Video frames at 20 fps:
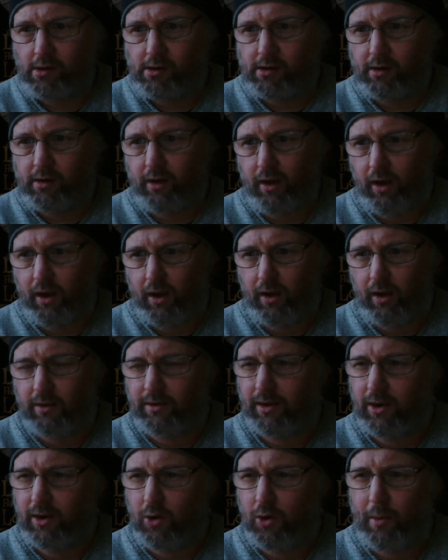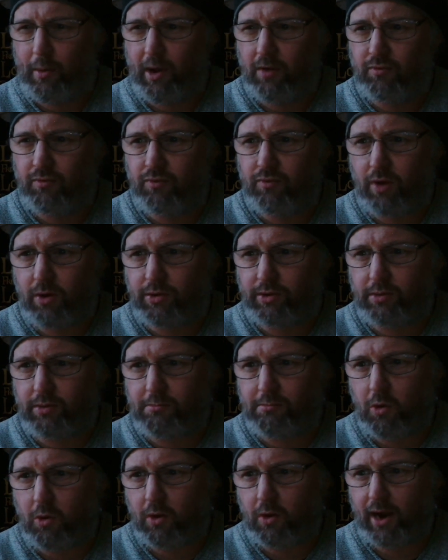There's a little bit of roasted
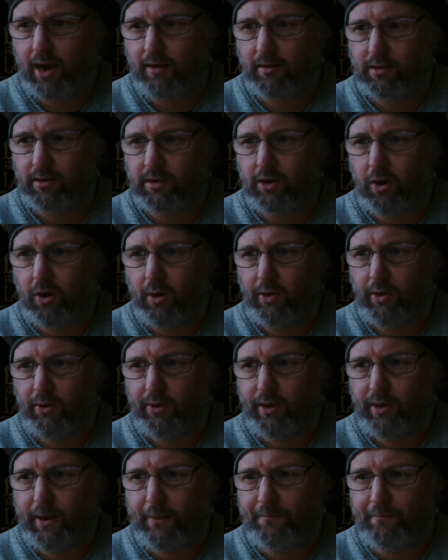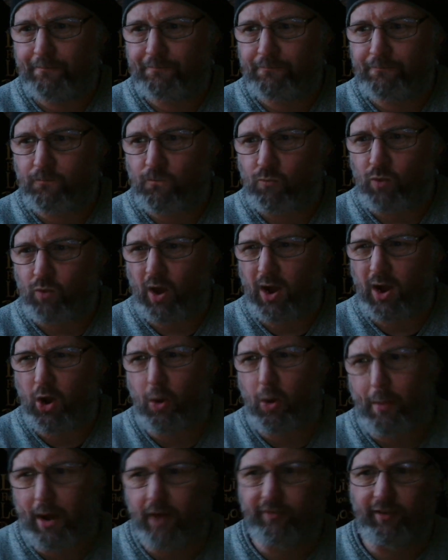malt character going on there. A
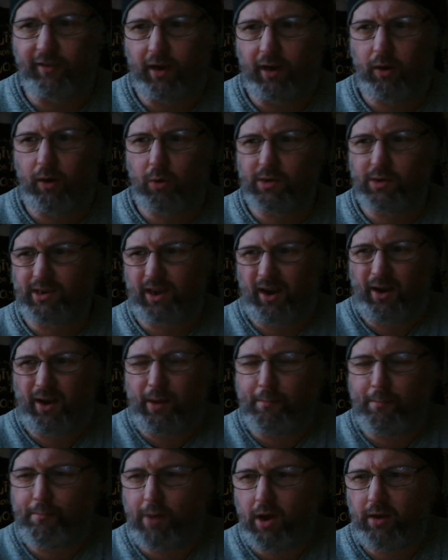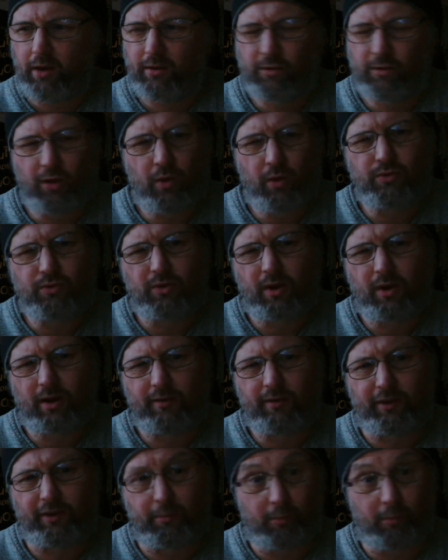little bit of I always get kind of burnt toast kind
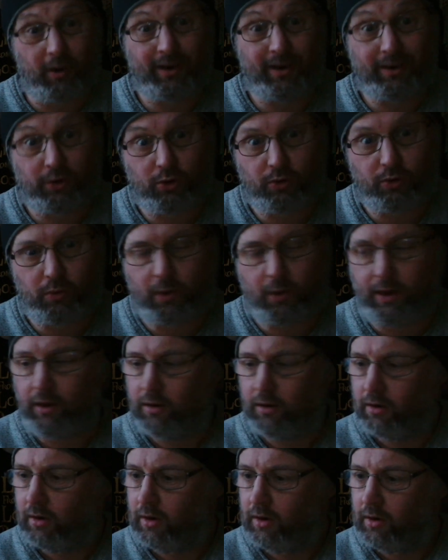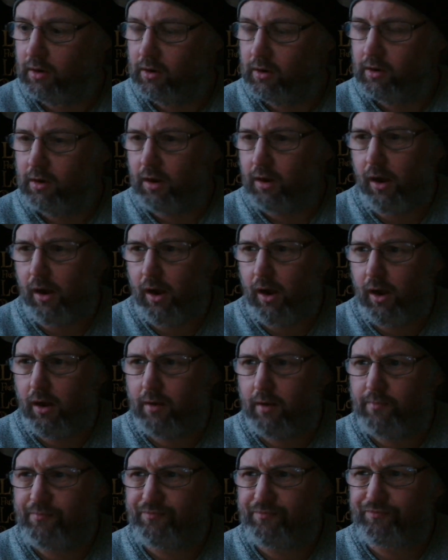of thing, but in a good way. Uh,
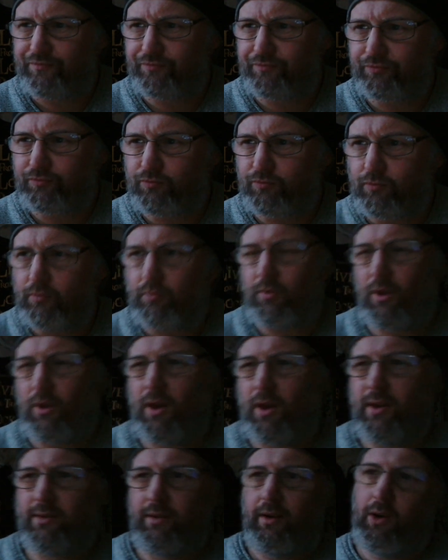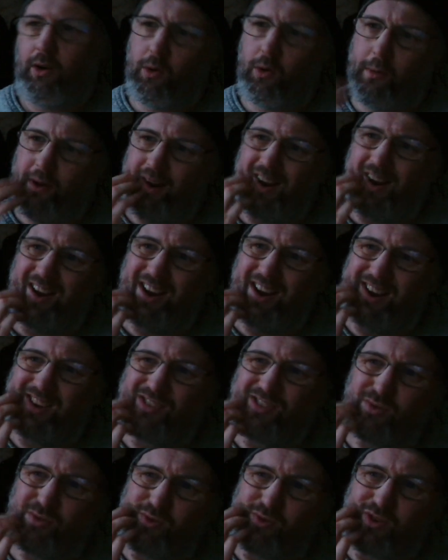there's a little bit of kind of
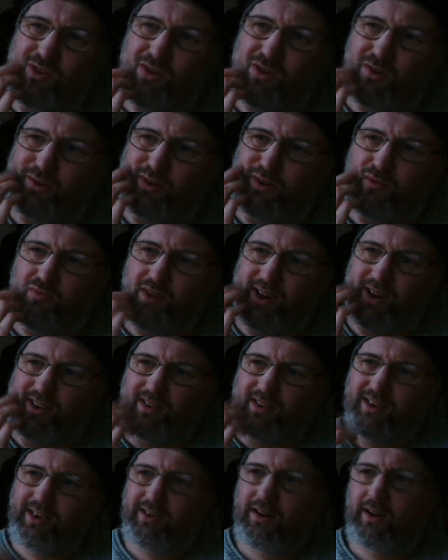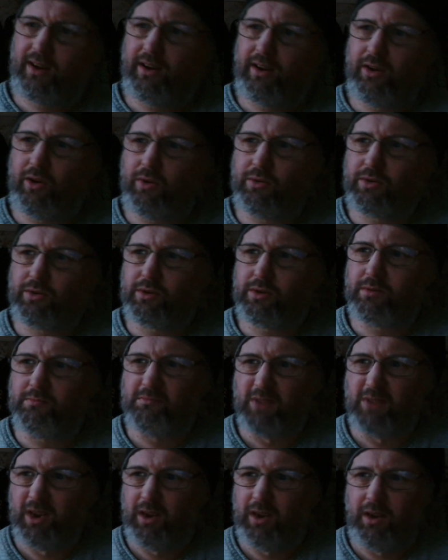sultani, raisiny kind of notes.
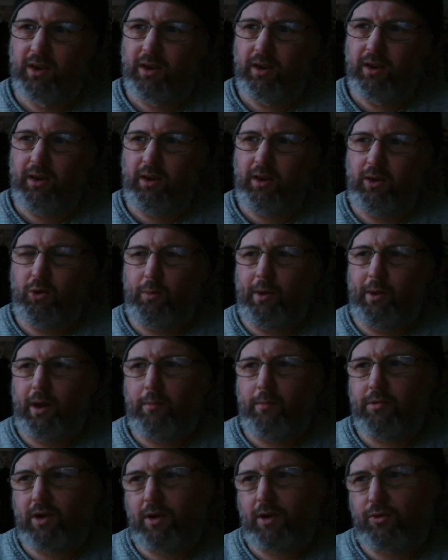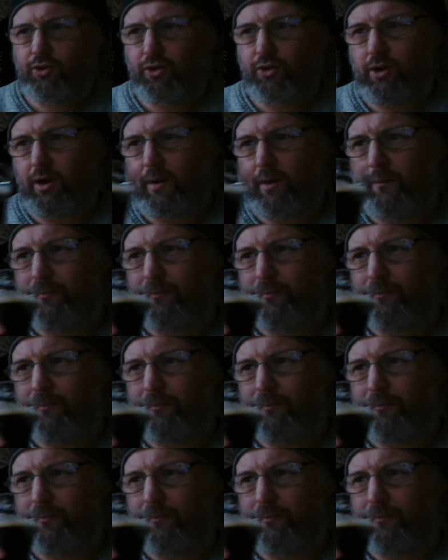A little bit of brown sugar.